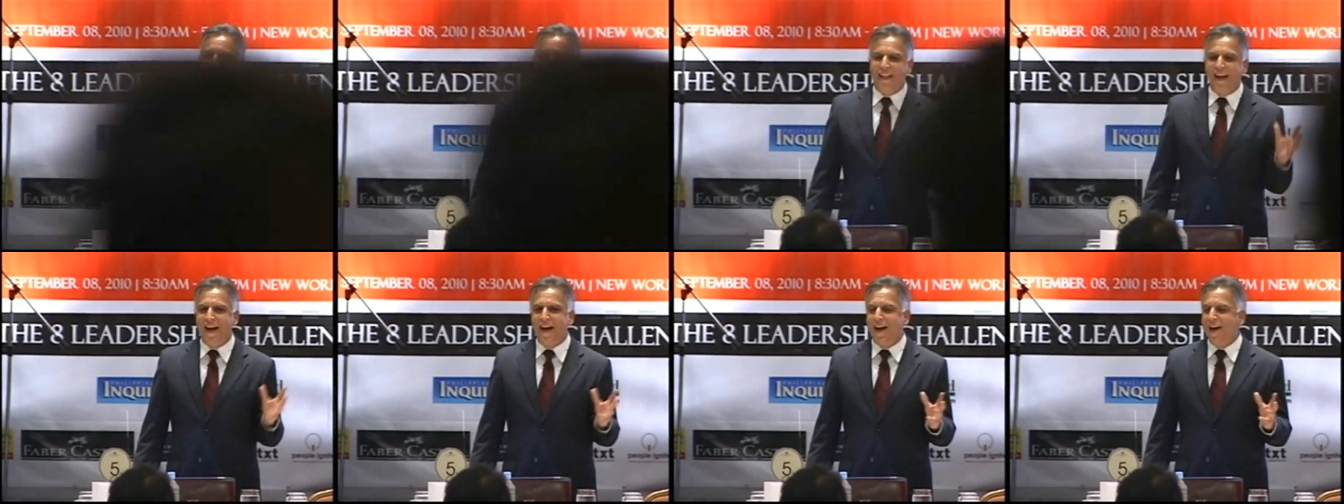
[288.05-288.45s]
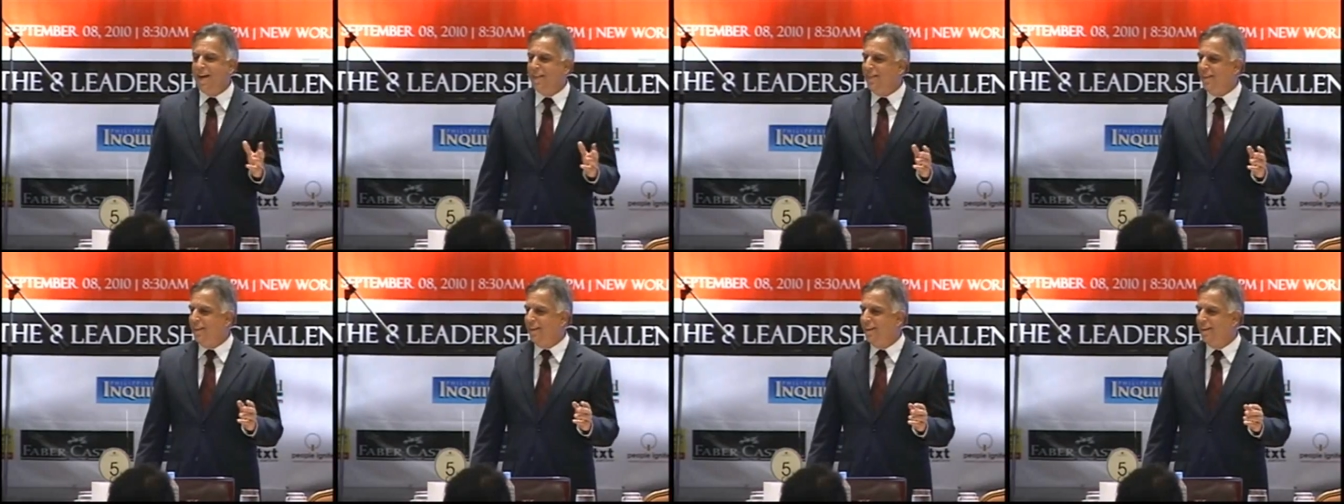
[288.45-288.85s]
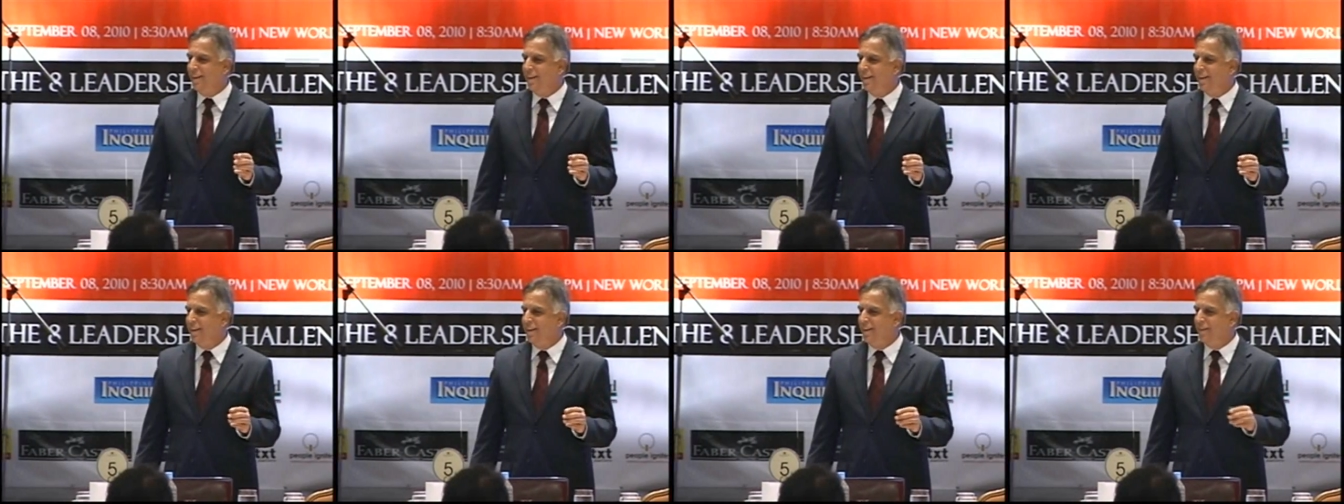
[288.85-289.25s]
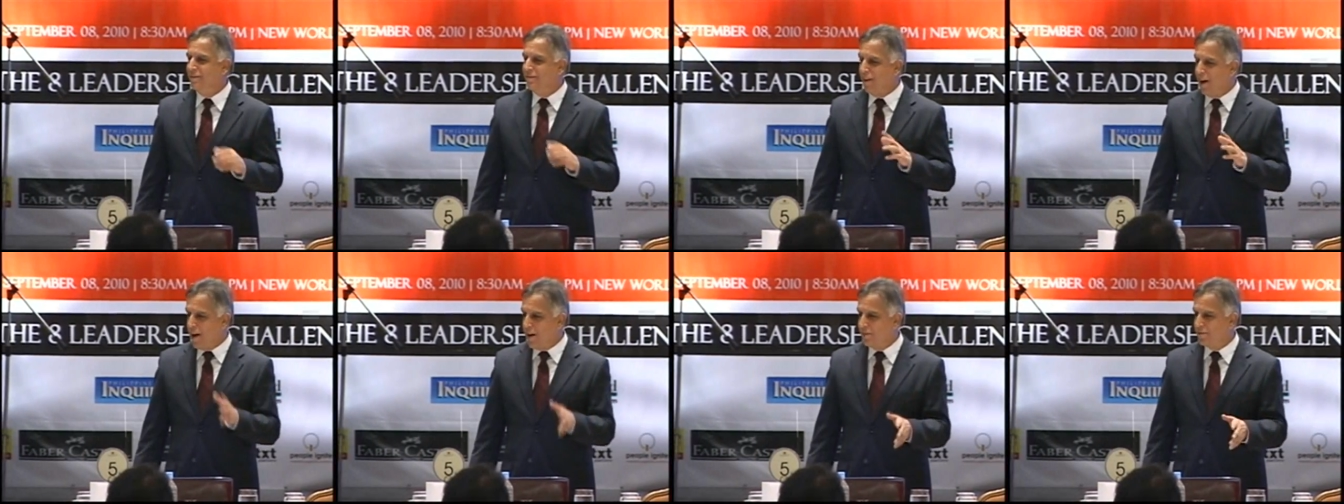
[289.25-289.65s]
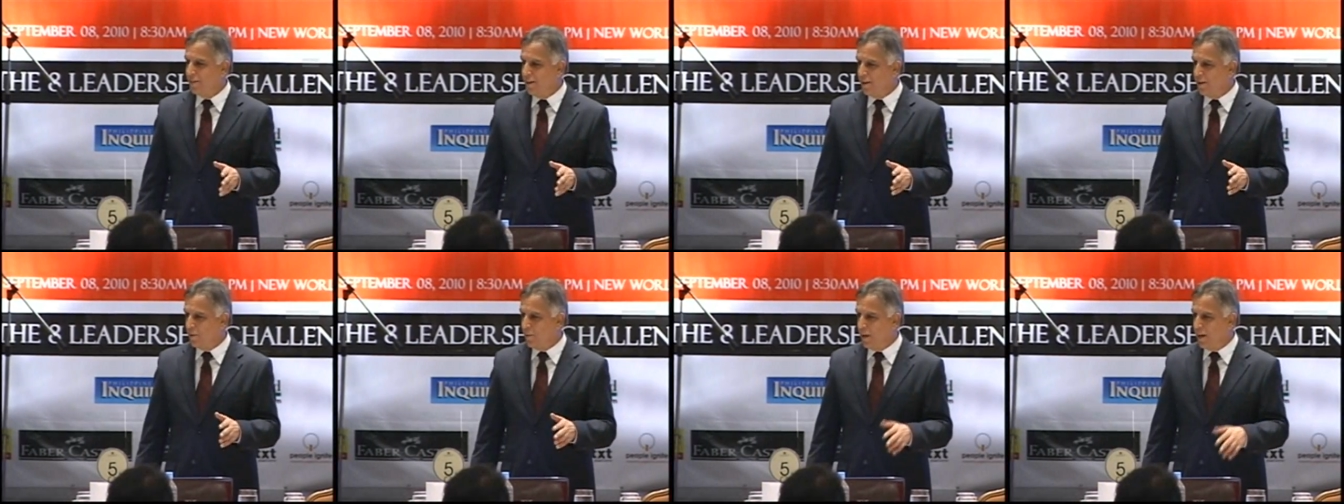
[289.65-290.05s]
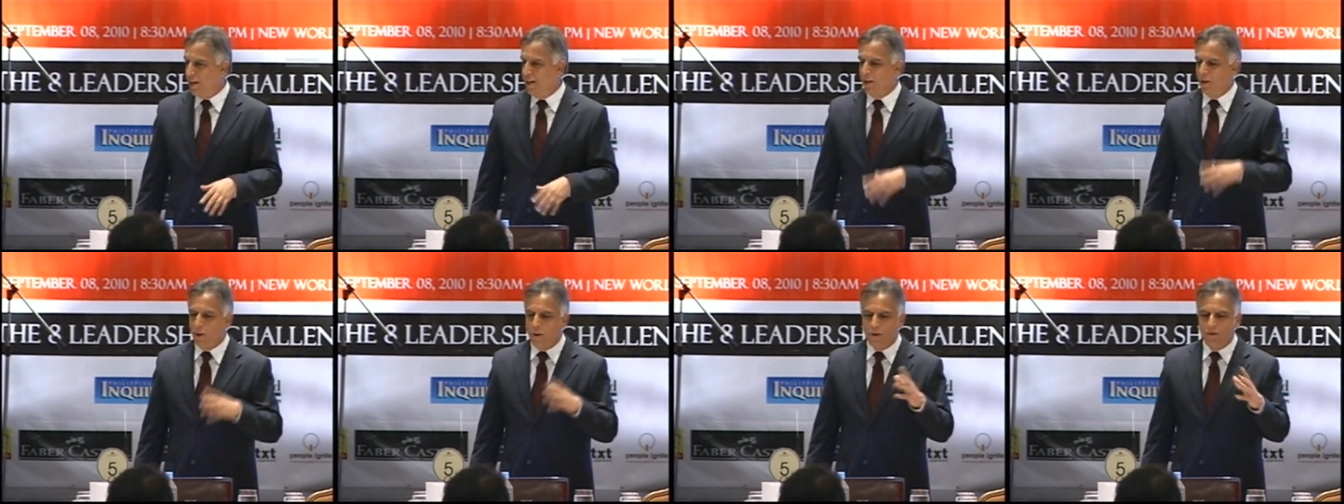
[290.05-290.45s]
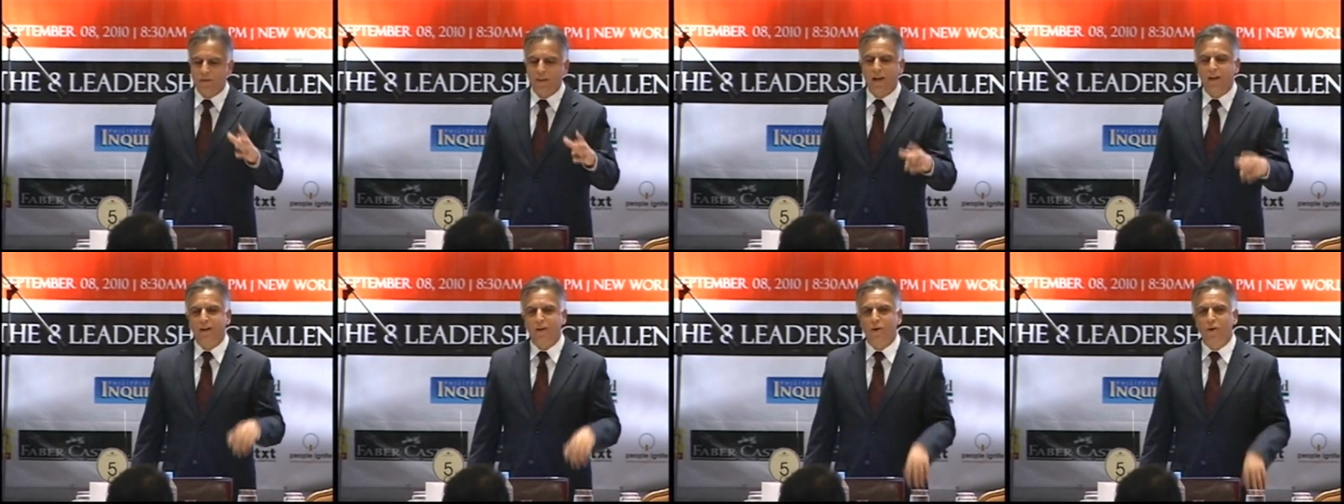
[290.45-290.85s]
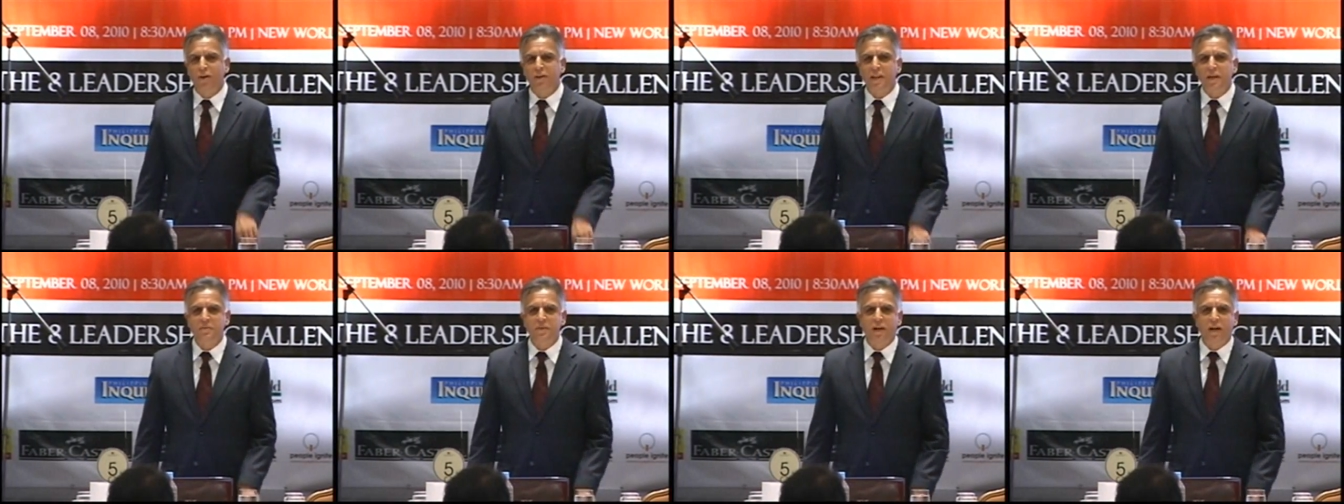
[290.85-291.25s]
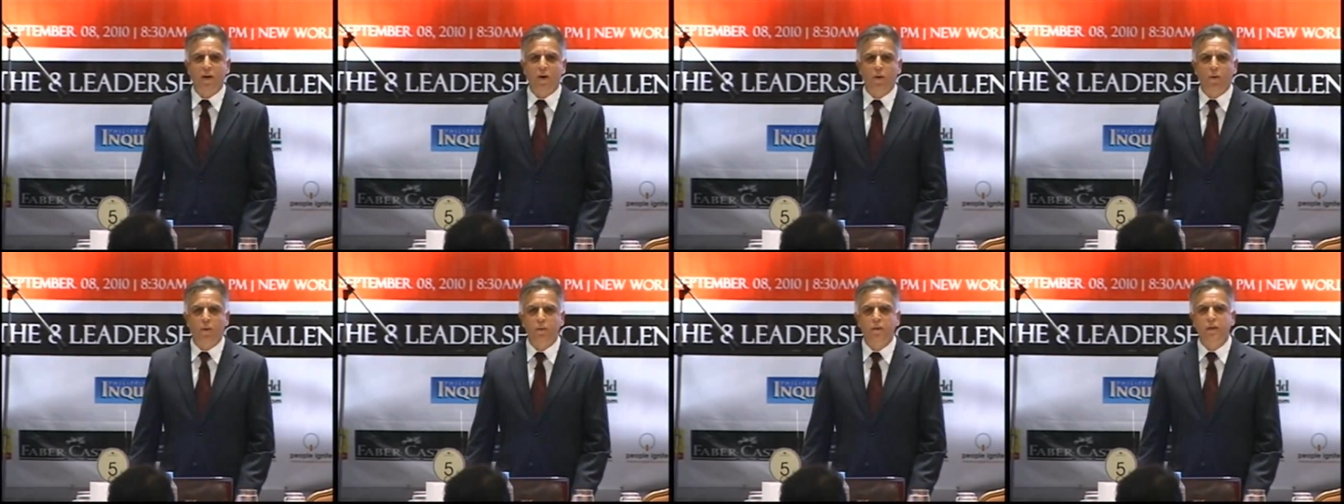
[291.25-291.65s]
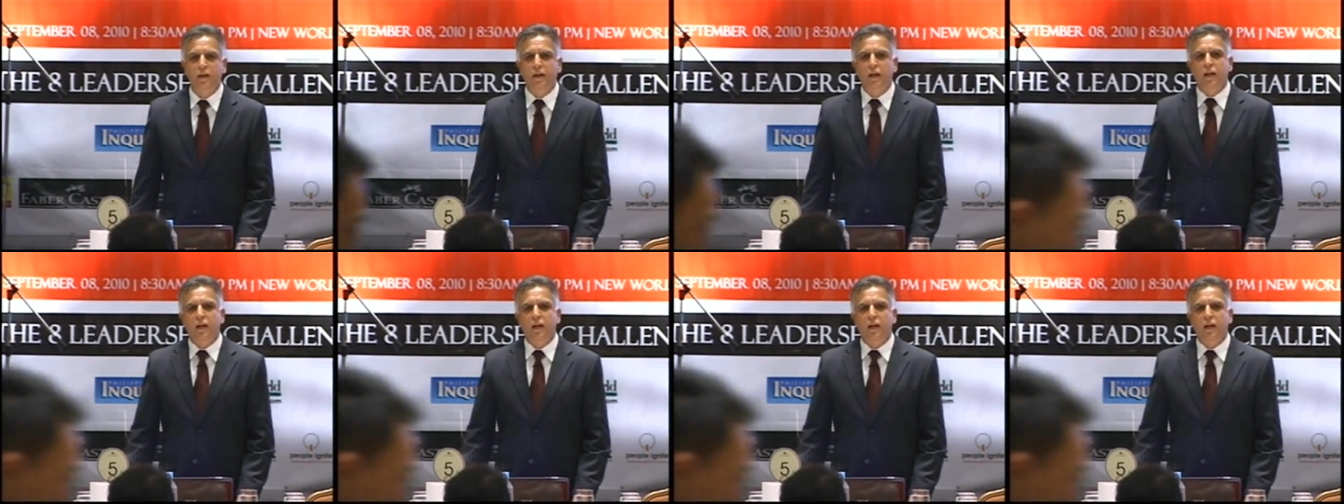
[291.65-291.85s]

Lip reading: in a land far, far away, a long time ago,